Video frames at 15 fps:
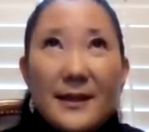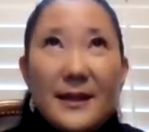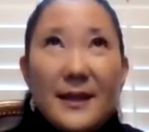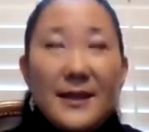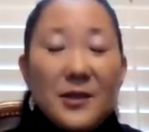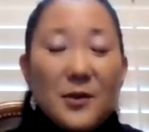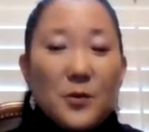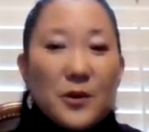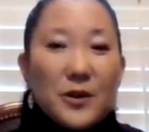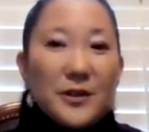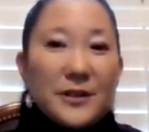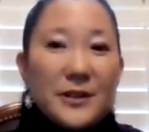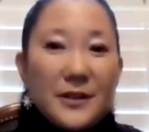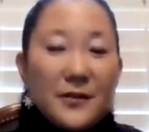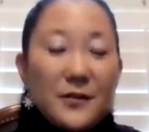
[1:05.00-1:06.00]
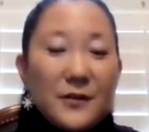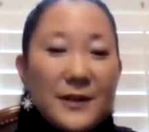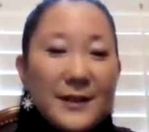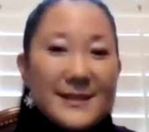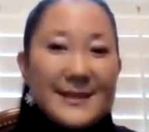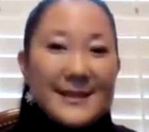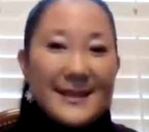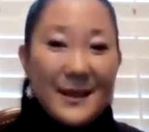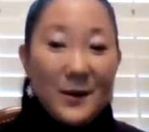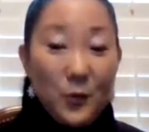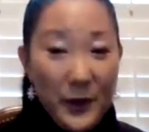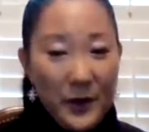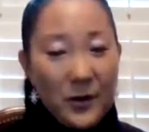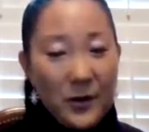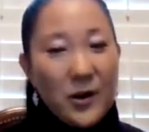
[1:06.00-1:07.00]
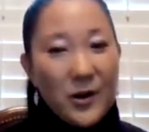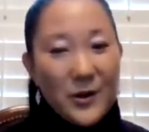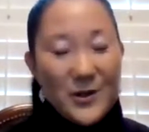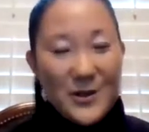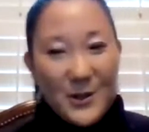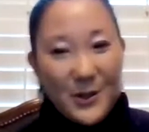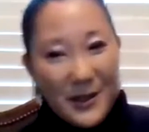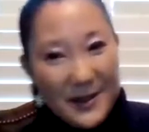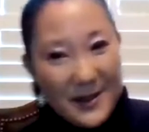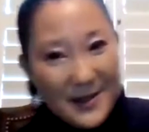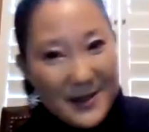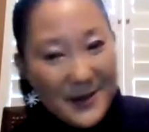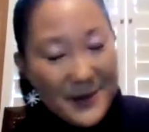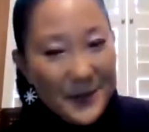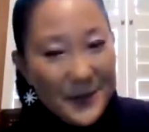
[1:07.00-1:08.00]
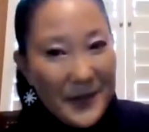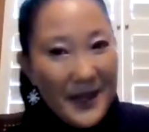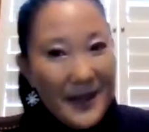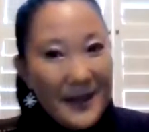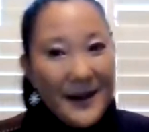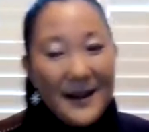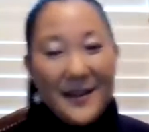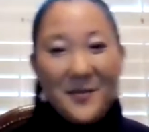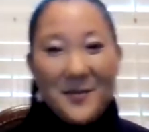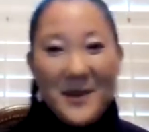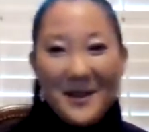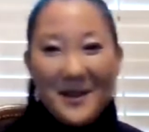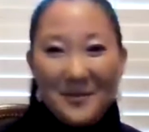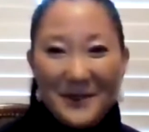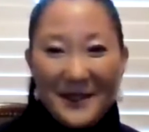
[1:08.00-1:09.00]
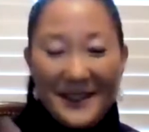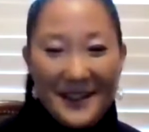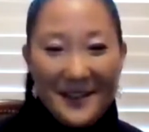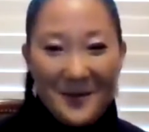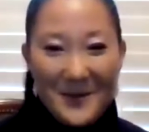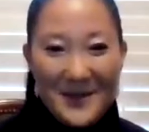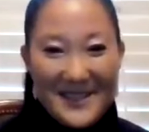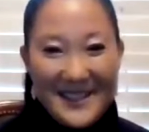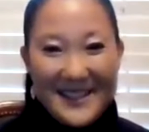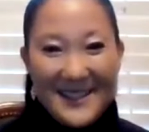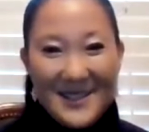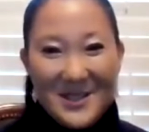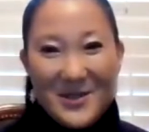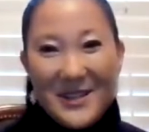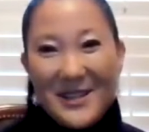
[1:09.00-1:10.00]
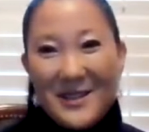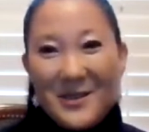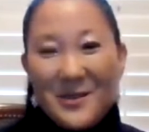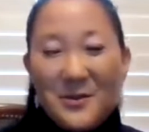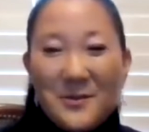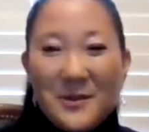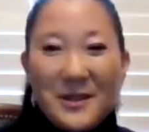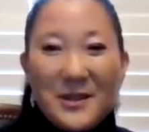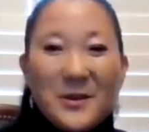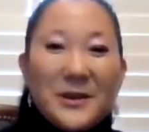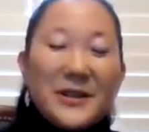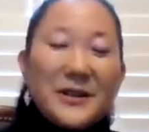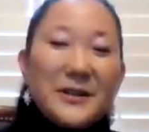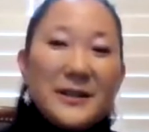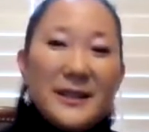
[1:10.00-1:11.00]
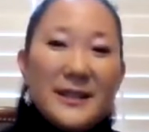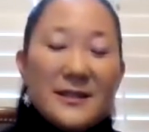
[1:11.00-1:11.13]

the world of, let's say we are all students, and I've made plenty of mistakes, right, through my career.